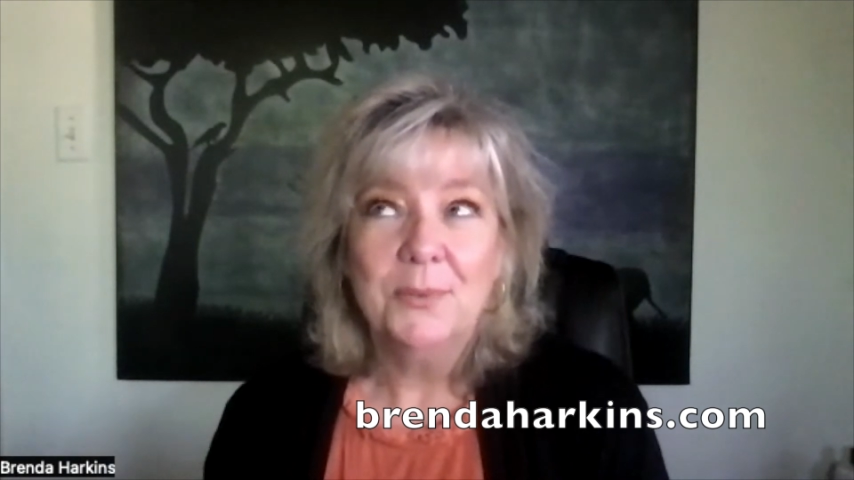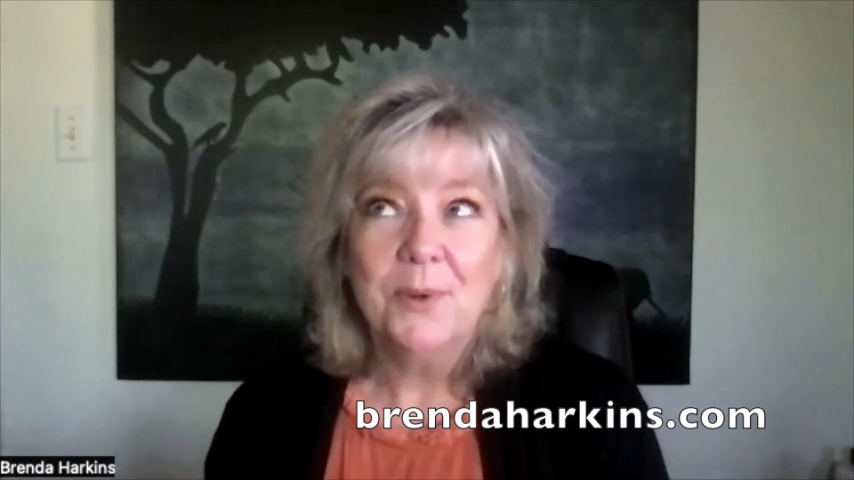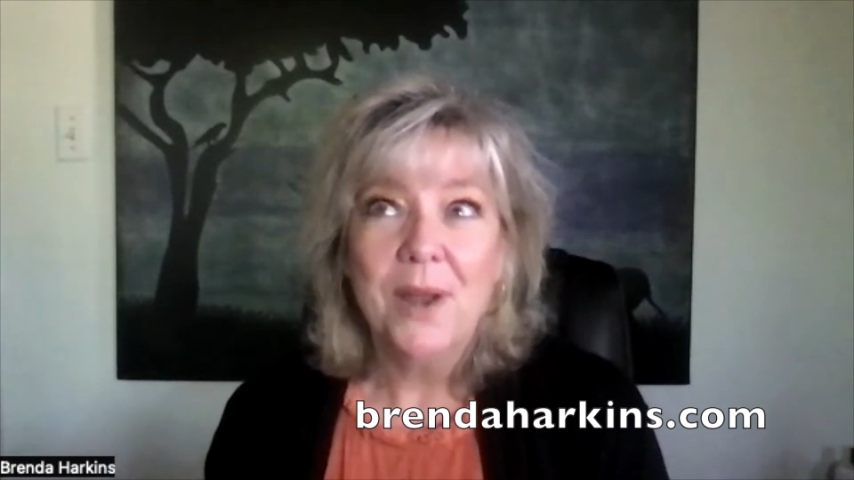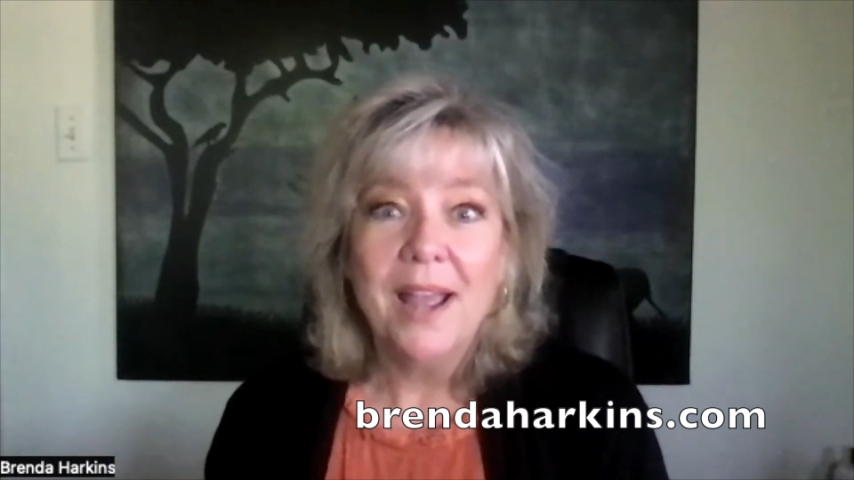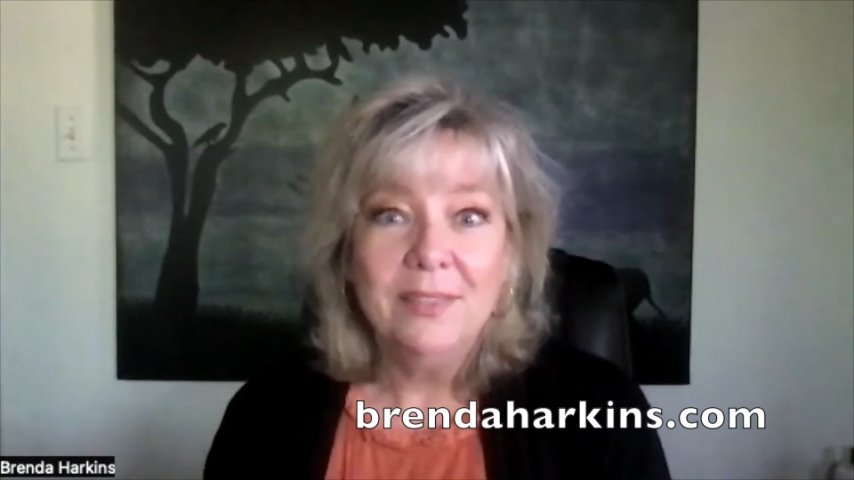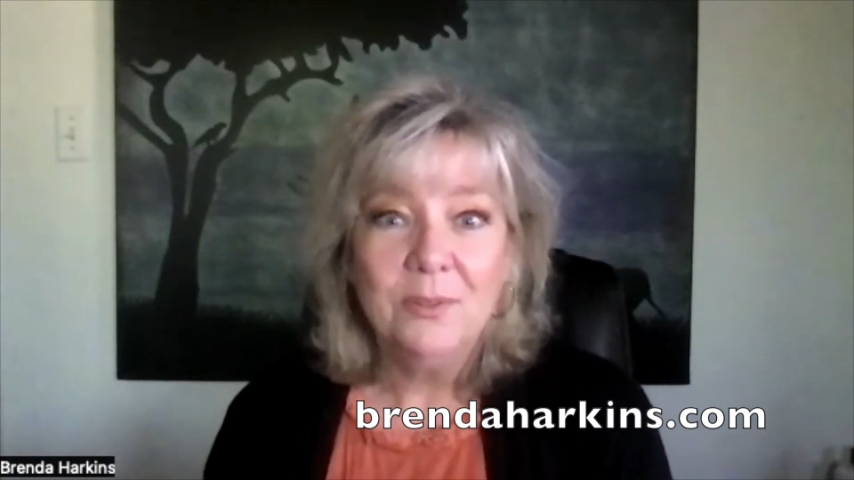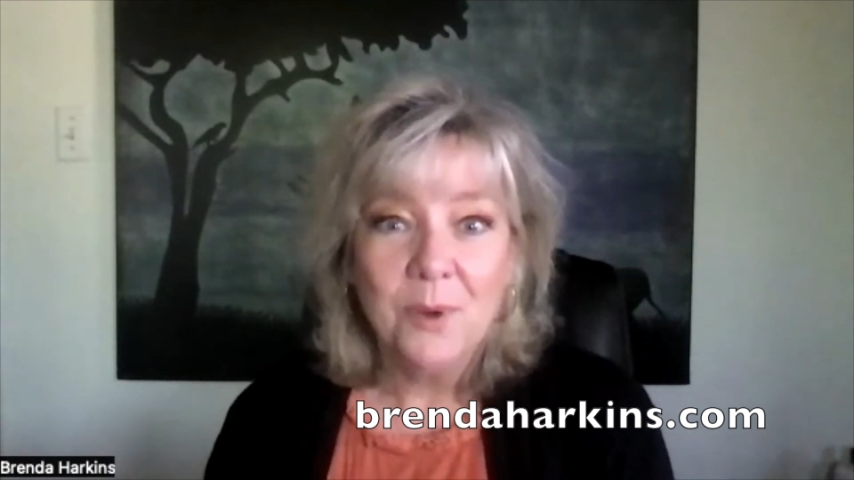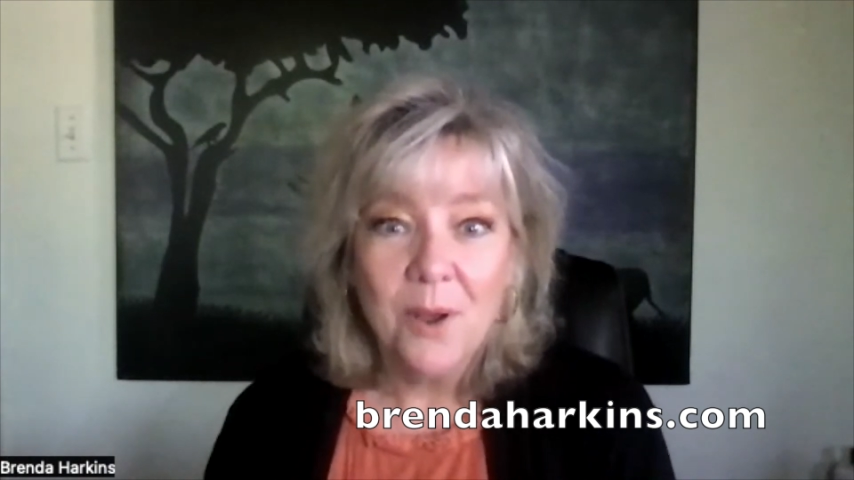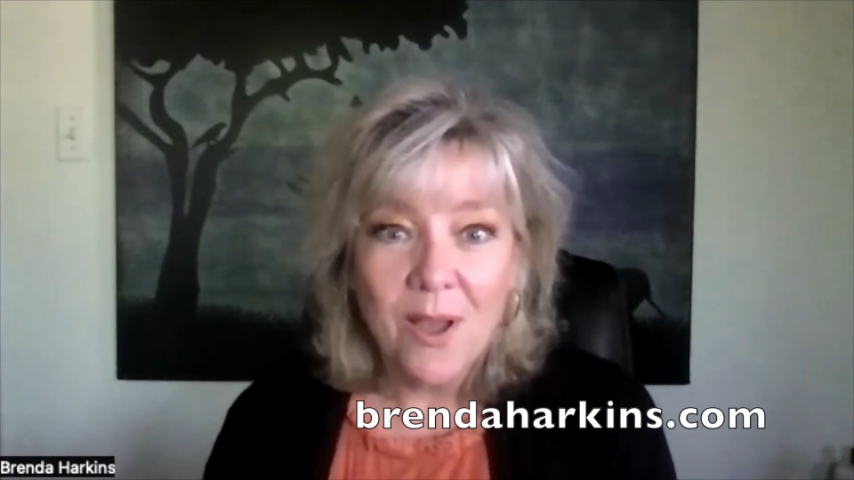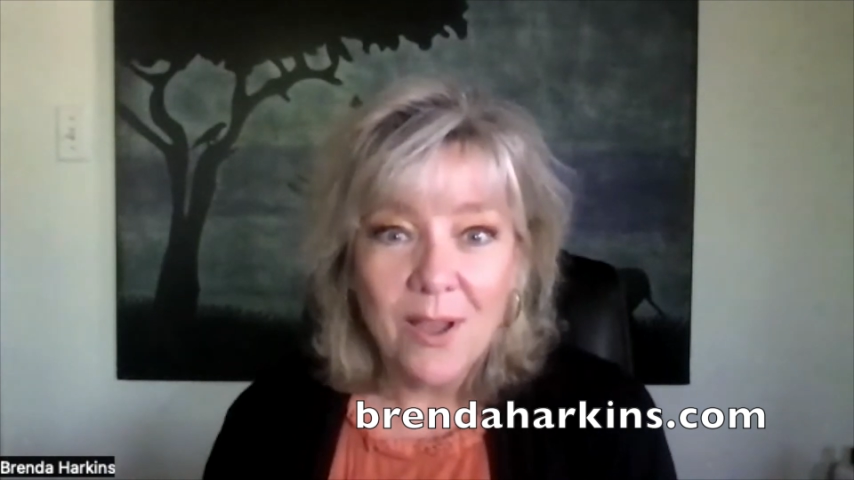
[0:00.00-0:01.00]
right the
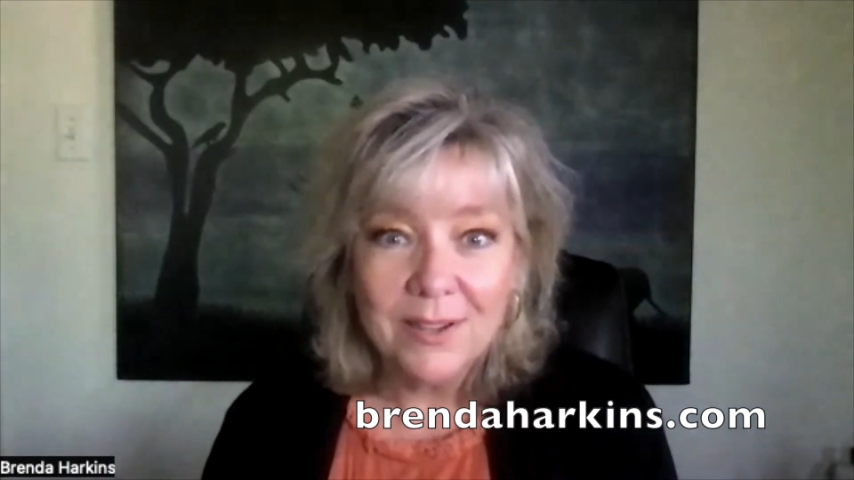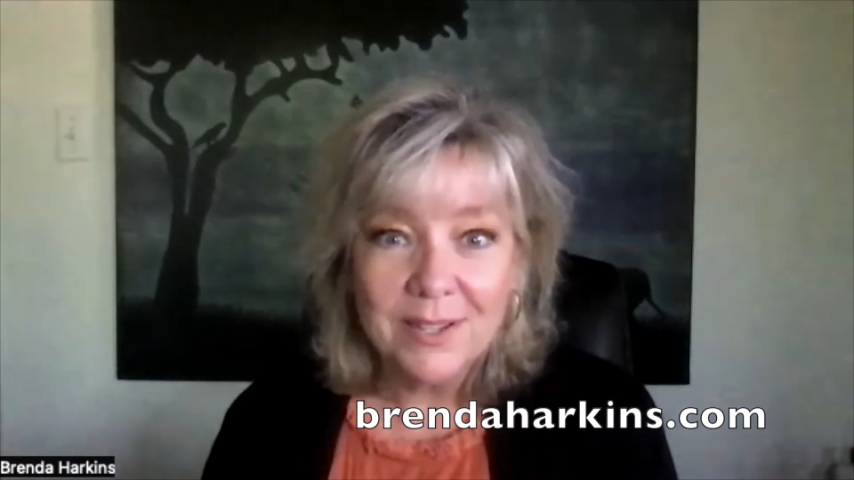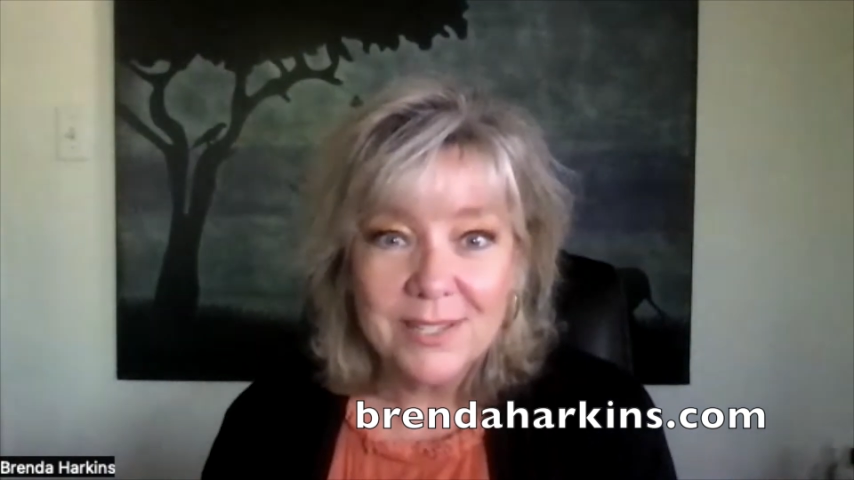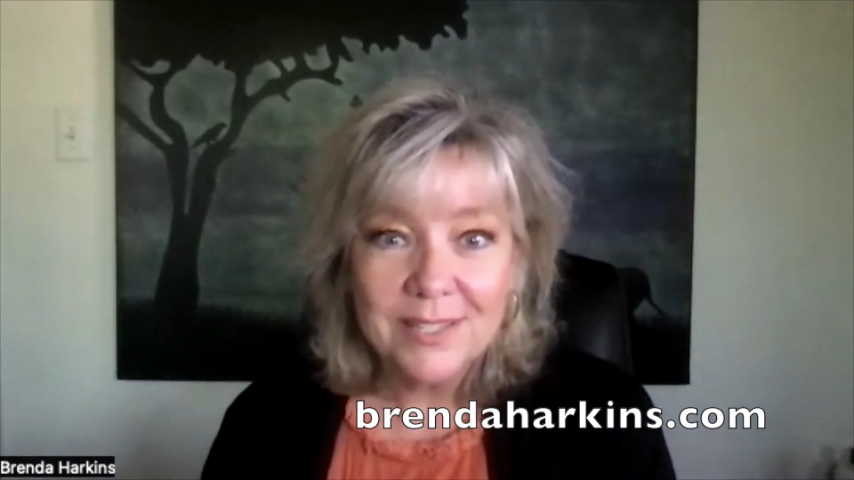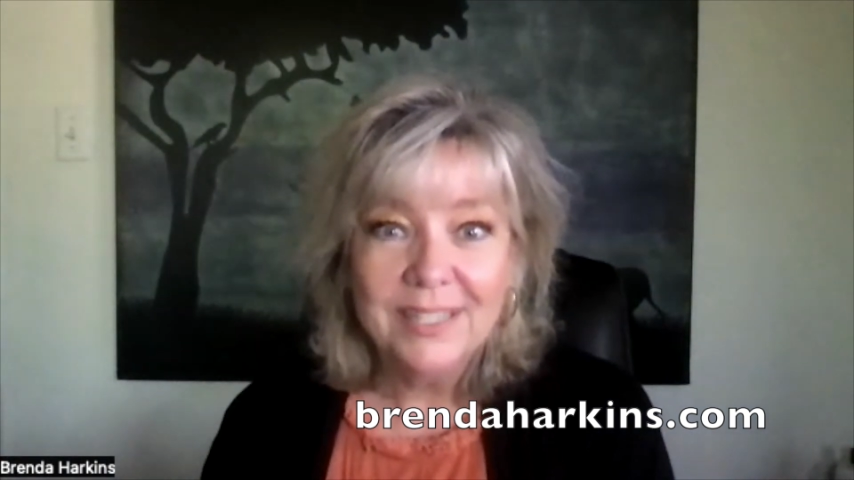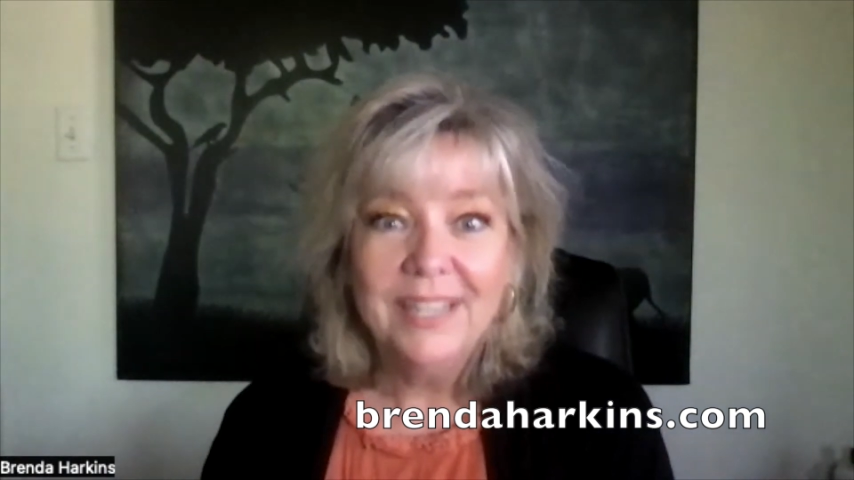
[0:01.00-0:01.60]
wrongs